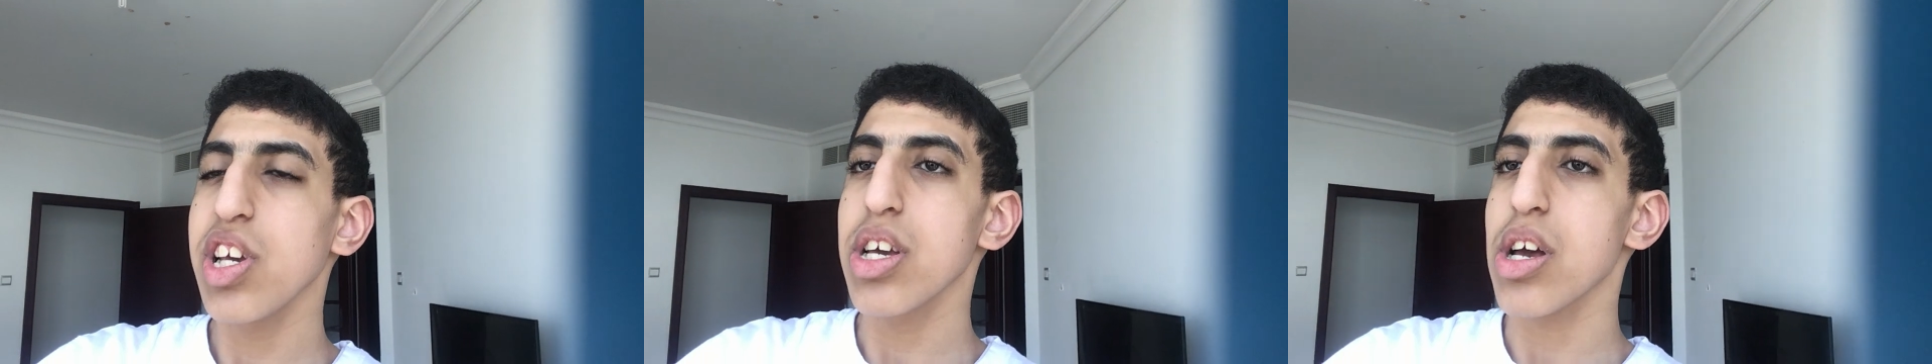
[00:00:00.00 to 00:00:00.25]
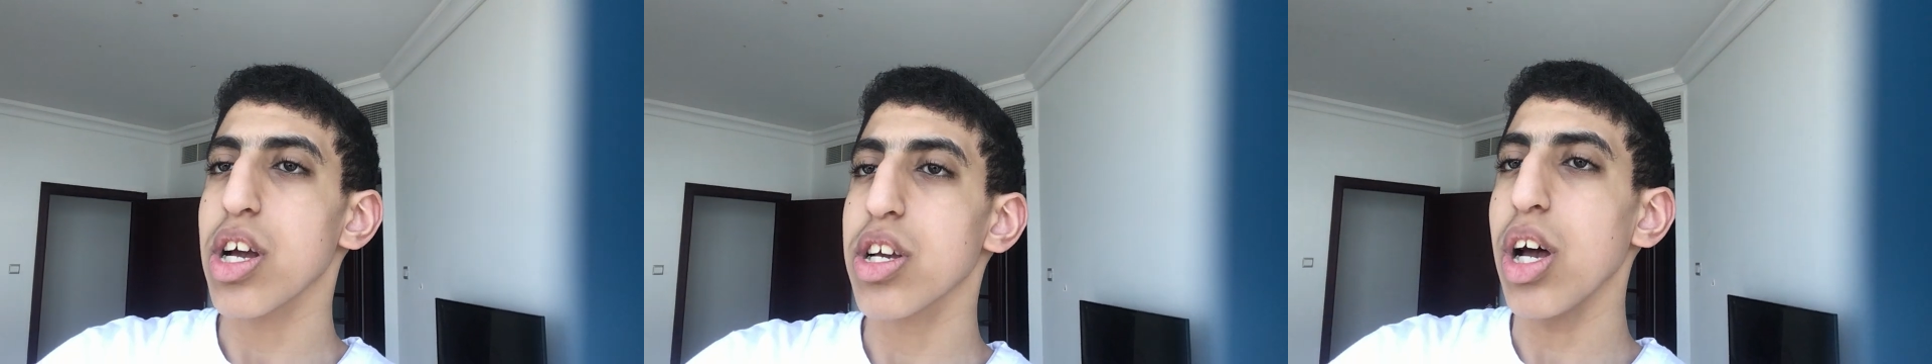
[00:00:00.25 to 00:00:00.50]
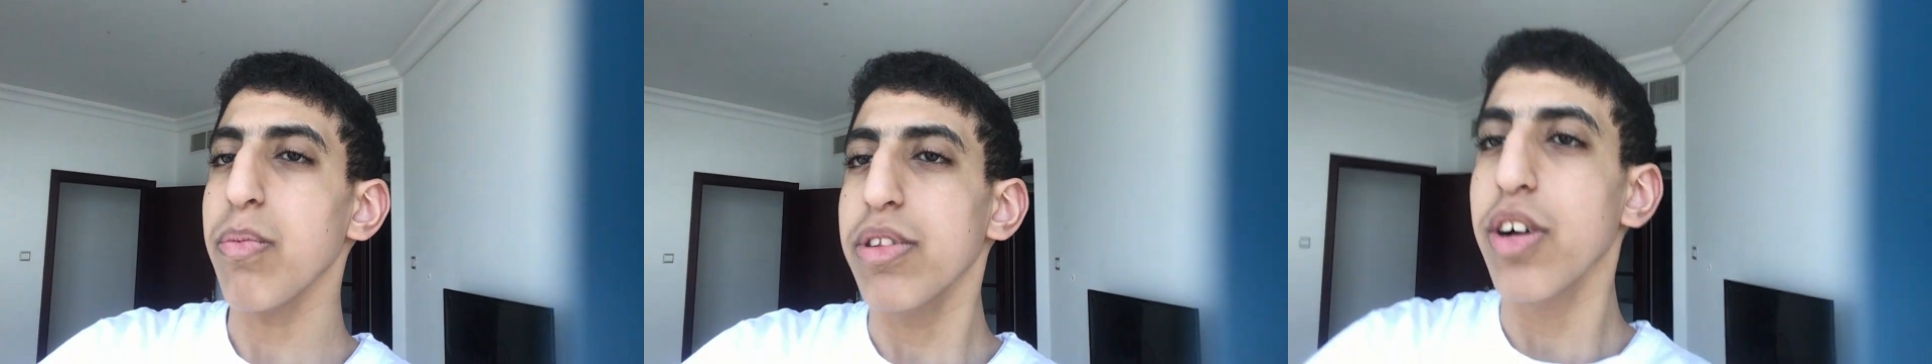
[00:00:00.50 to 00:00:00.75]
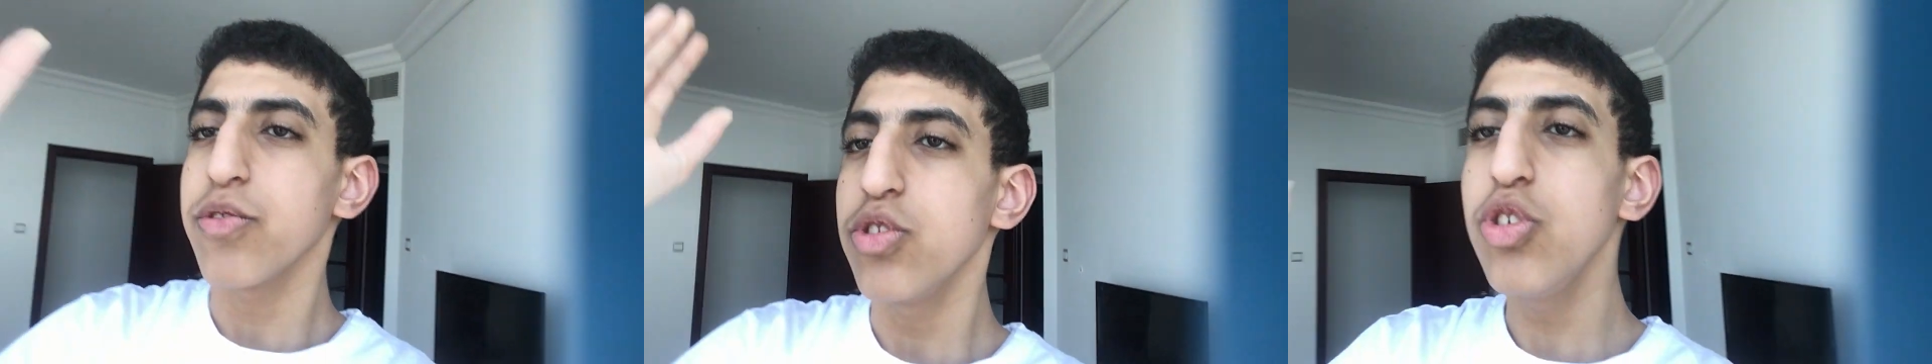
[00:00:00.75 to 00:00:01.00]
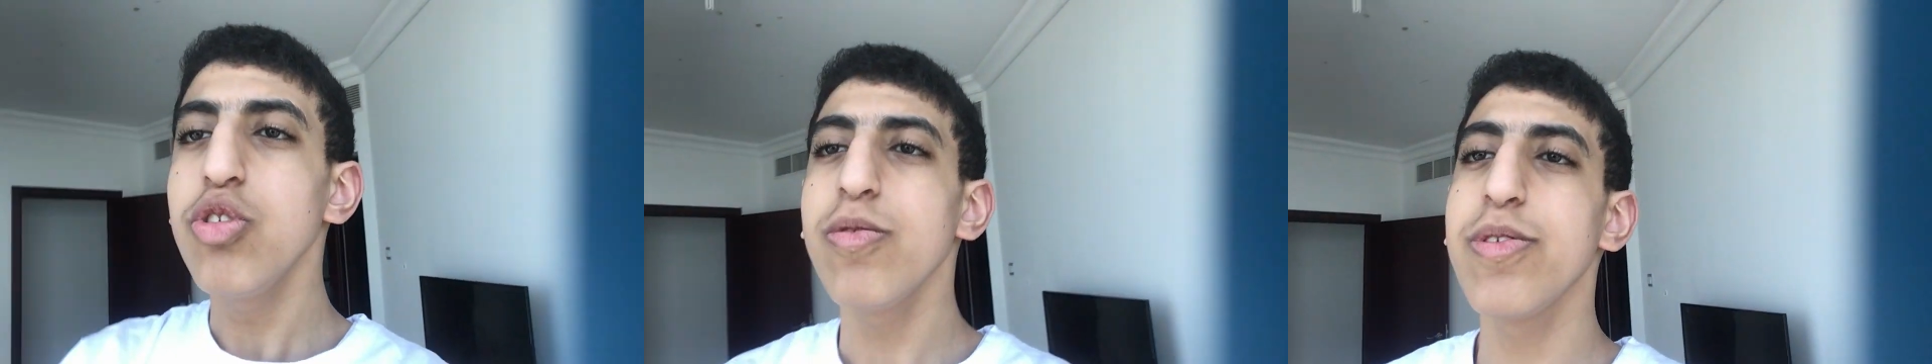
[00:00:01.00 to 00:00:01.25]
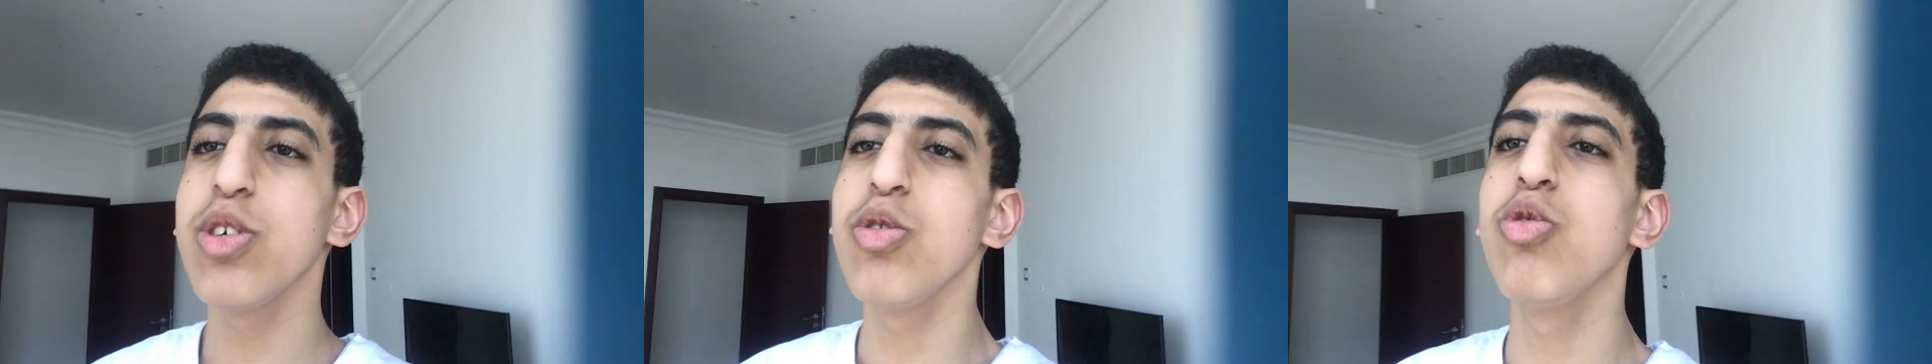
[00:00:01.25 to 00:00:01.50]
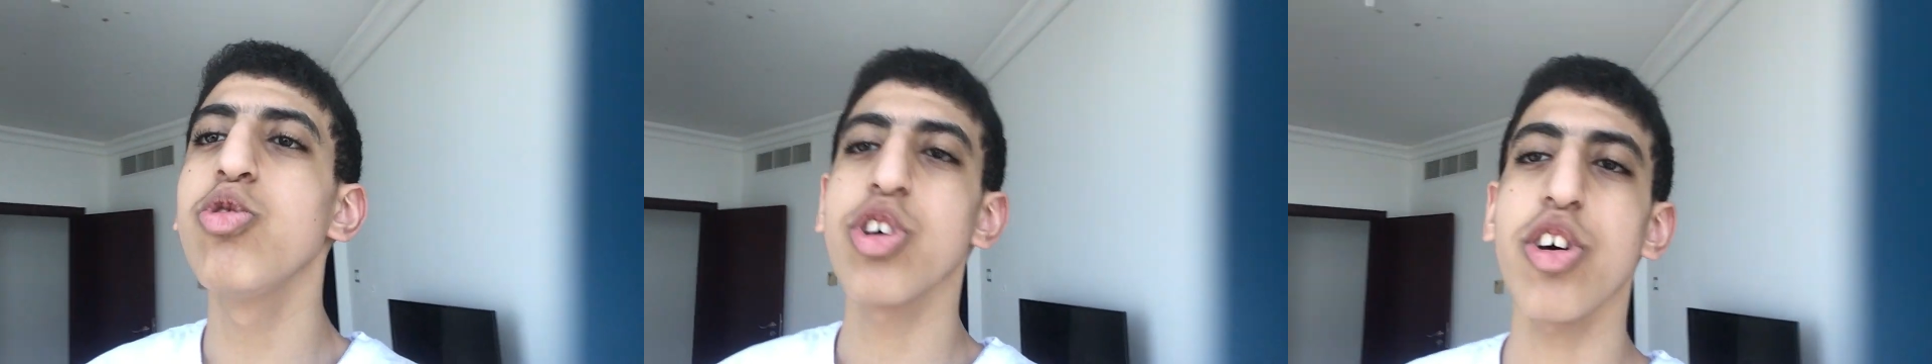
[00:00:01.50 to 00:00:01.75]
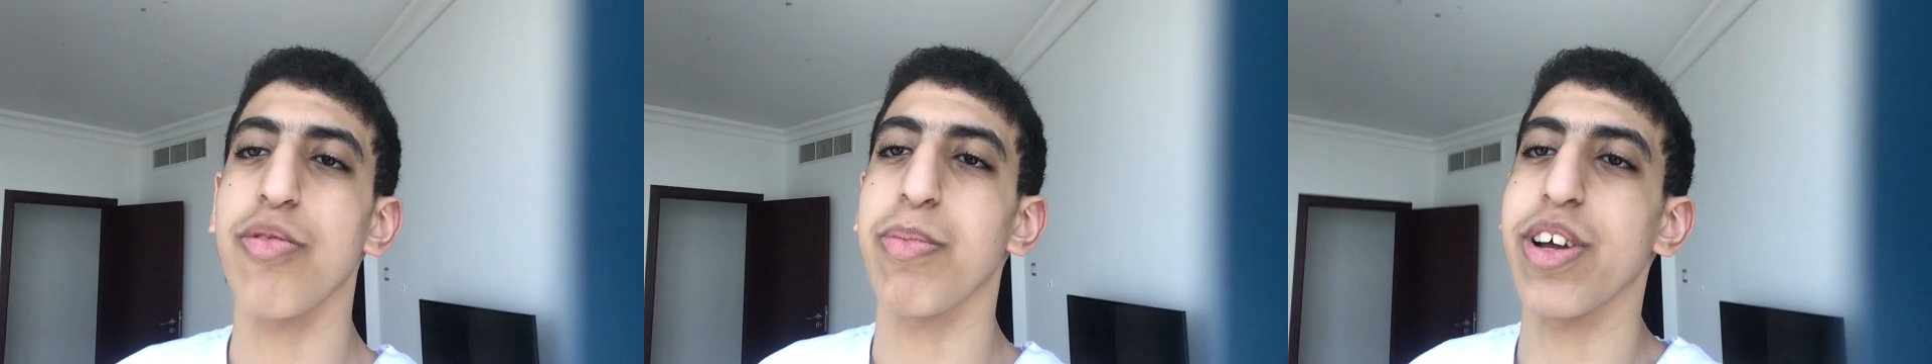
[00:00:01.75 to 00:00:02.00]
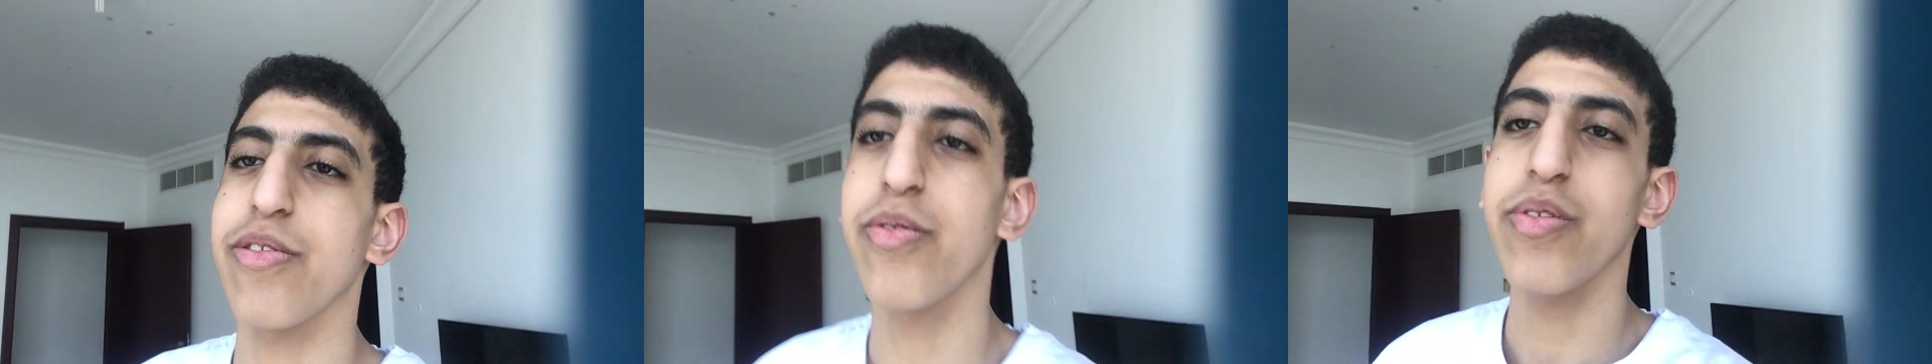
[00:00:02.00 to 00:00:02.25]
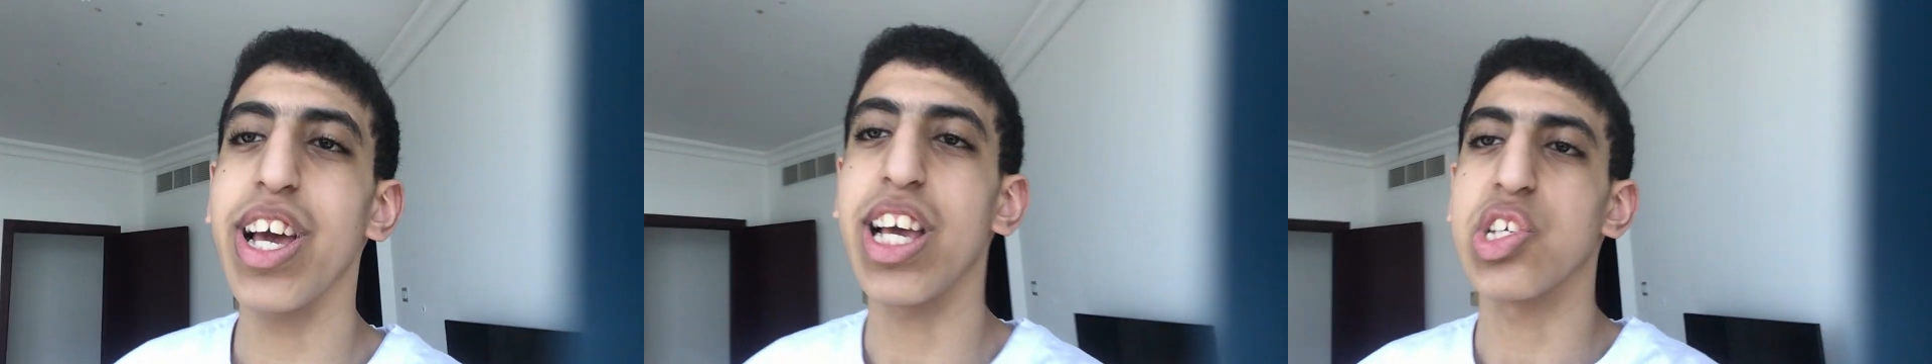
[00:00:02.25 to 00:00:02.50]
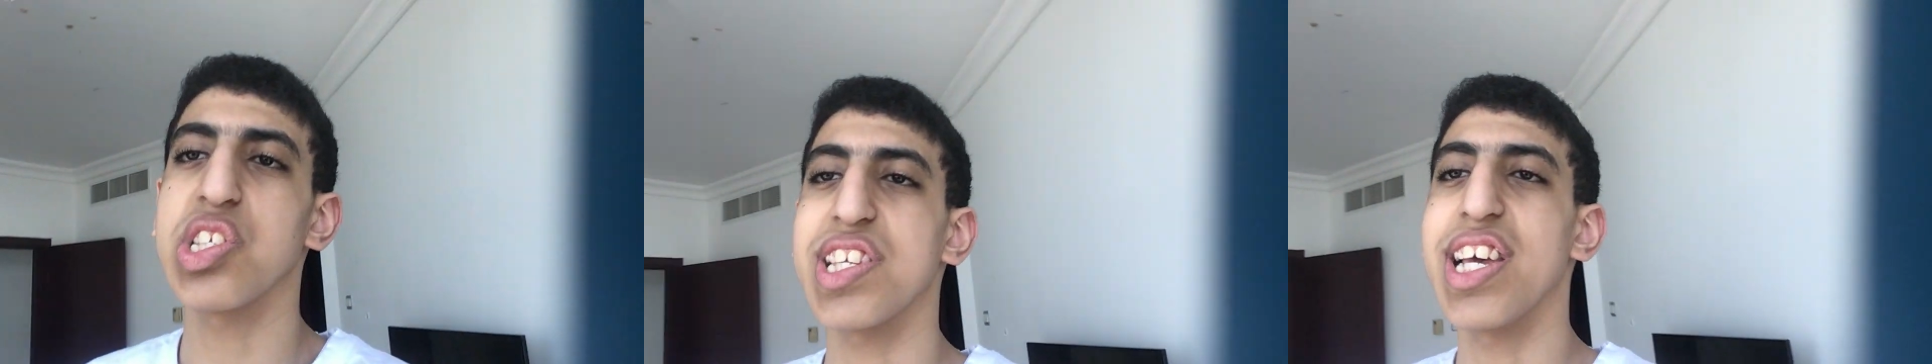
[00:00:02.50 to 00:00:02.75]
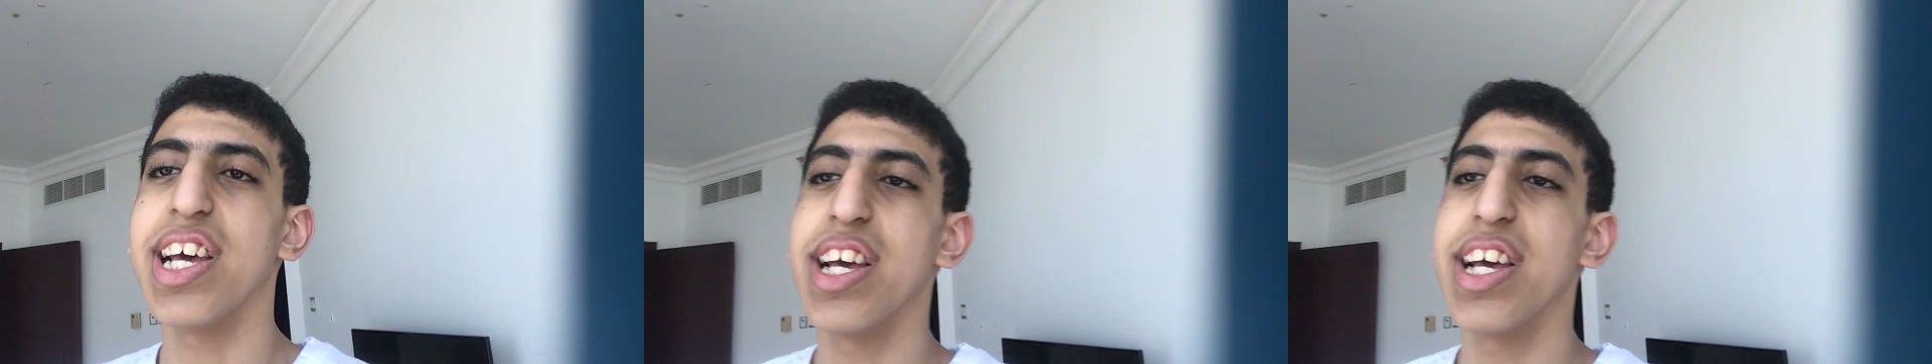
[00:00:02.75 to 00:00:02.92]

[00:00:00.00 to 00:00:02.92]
take a couple of new views of my face.